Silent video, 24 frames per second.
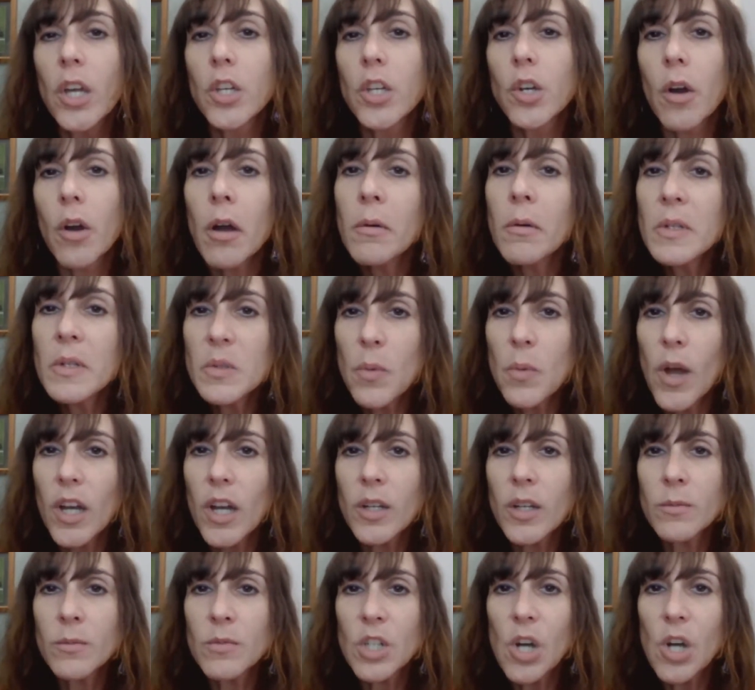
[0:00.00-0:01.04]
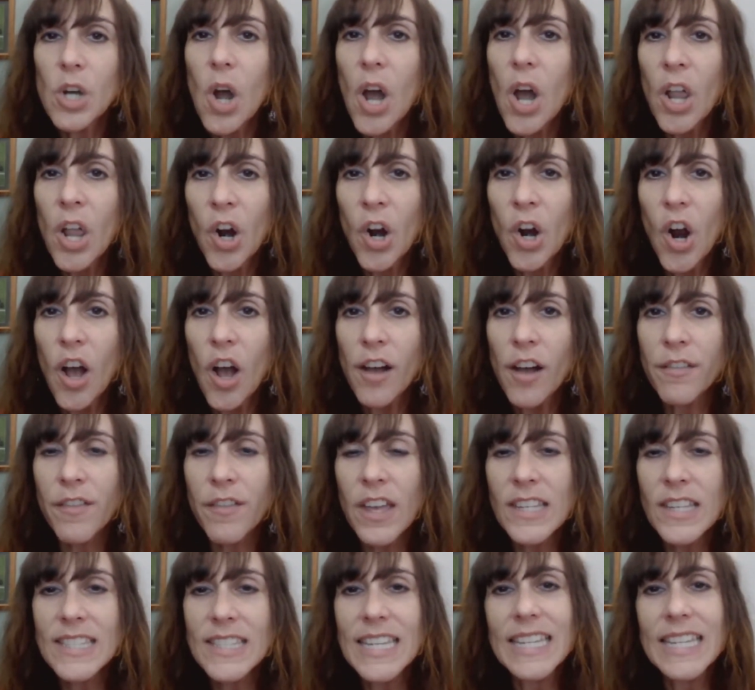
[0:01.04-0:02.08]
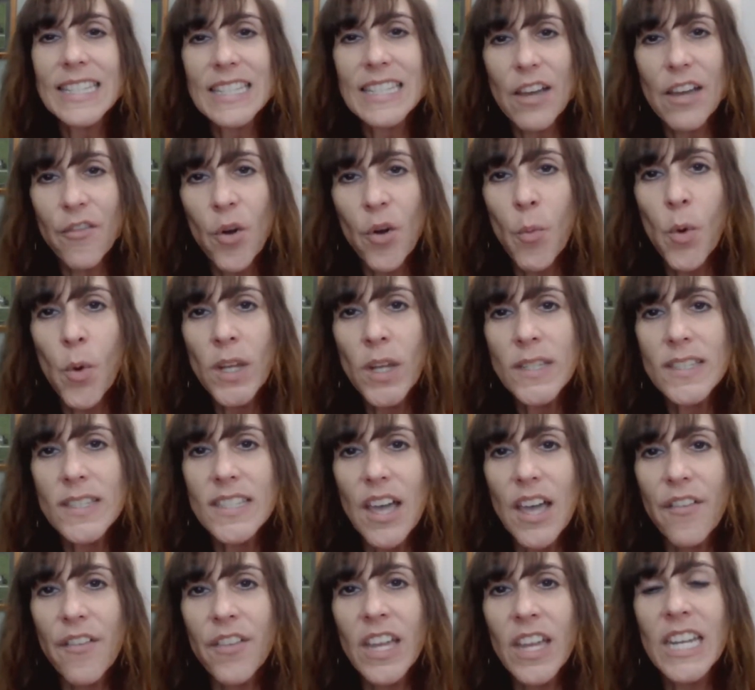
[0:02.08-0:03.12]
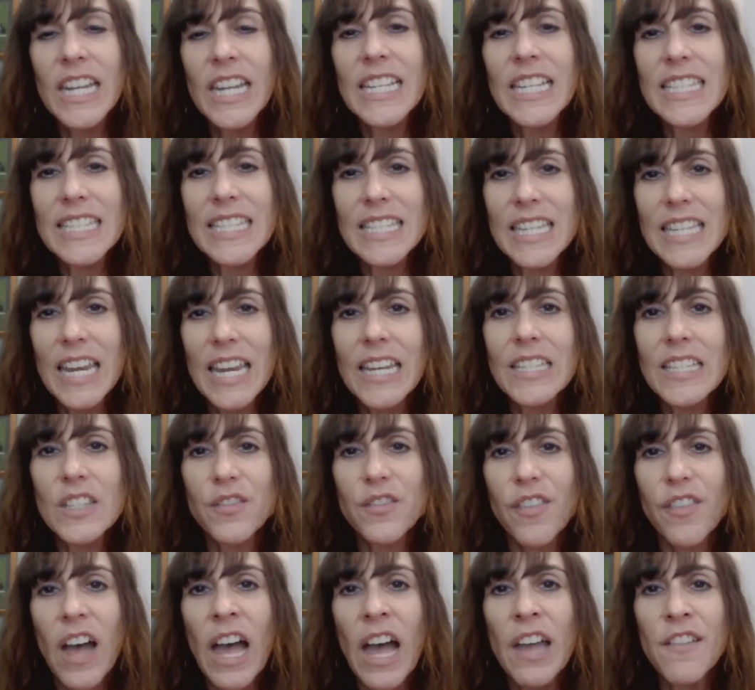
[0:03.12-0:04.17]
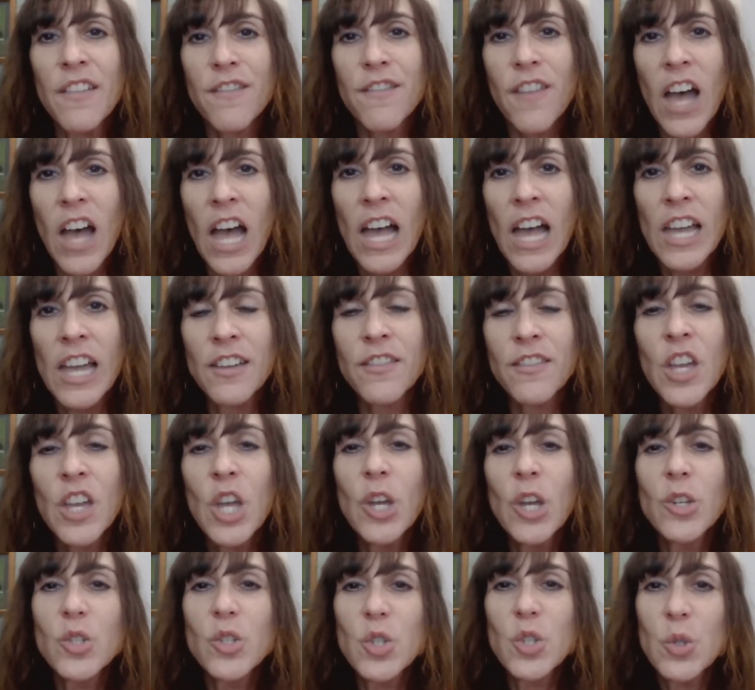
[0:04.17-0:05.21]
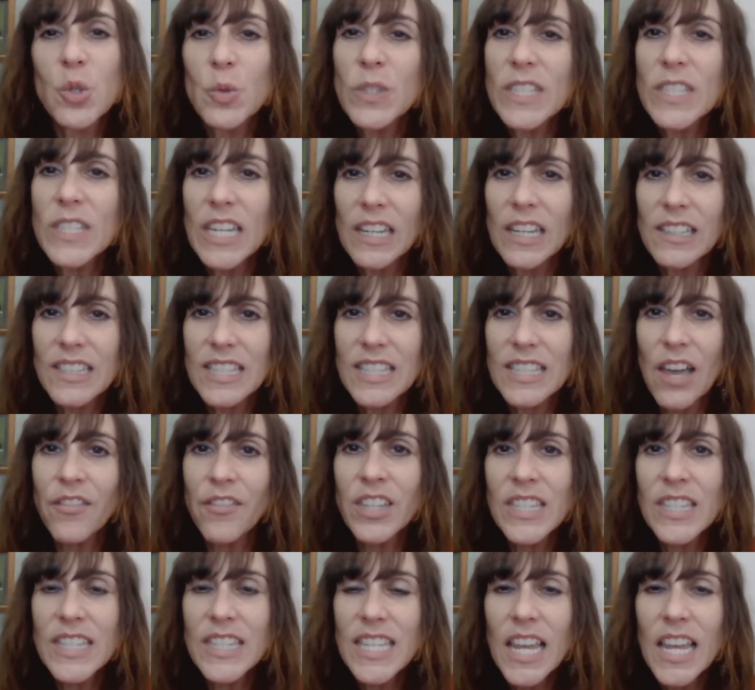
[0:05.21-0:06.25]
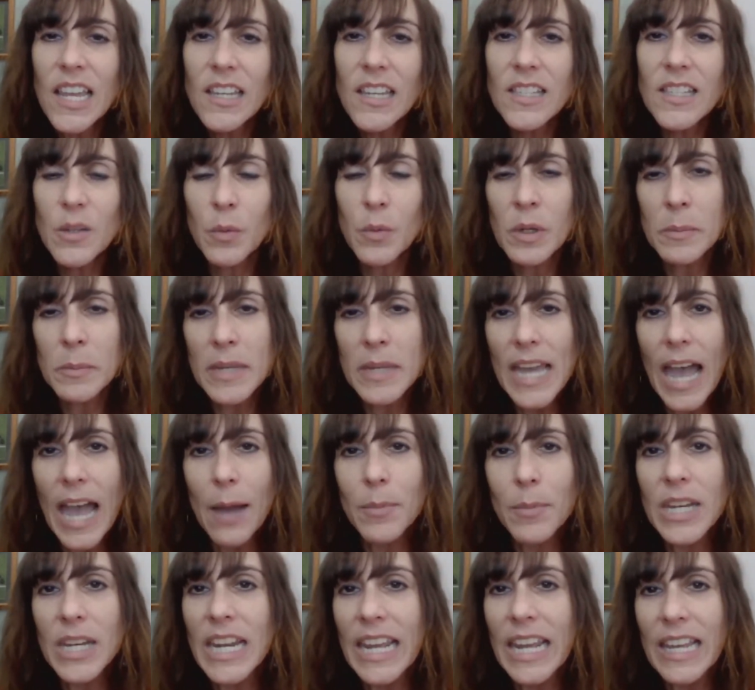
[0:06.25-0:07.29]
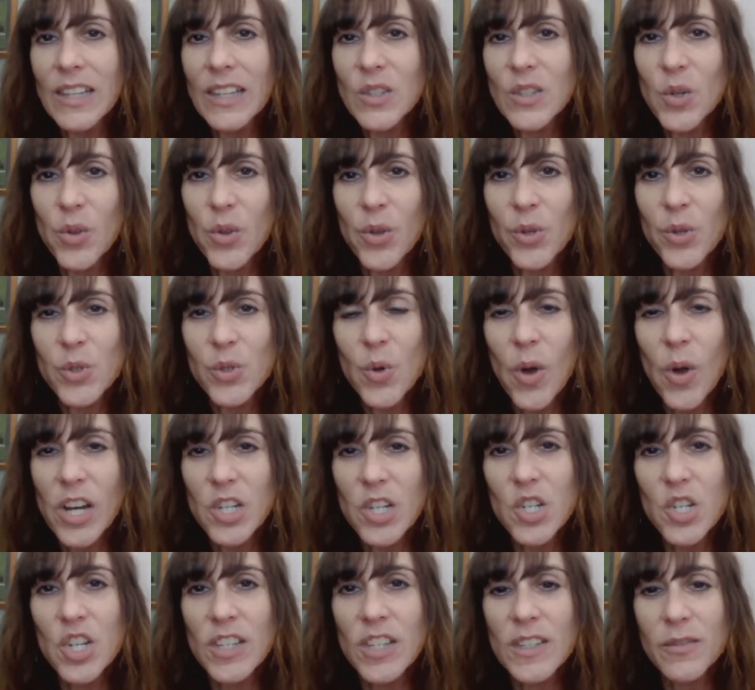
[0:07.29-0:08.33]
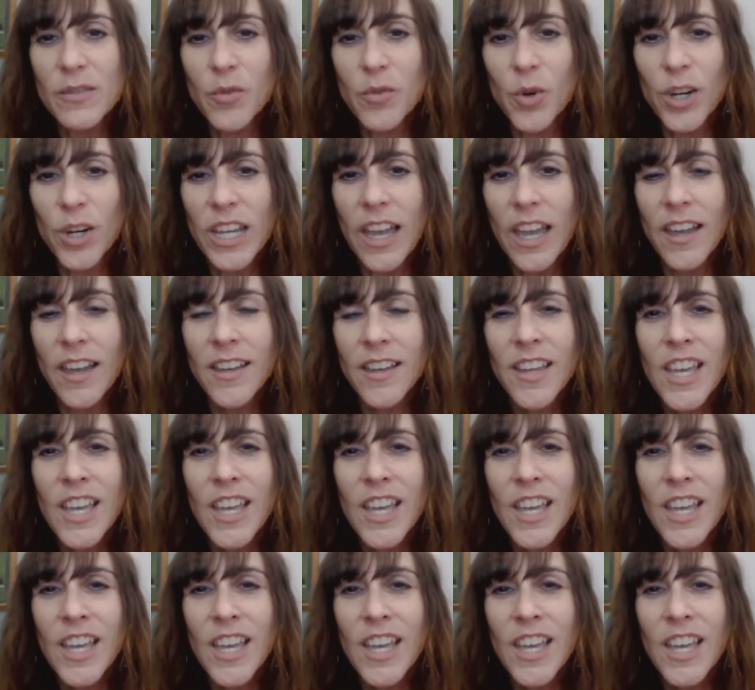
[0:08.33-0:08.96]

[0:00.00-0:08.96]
you're always welcome to call our office at 717-655-2676, and we'd be happy to answer those questions for you.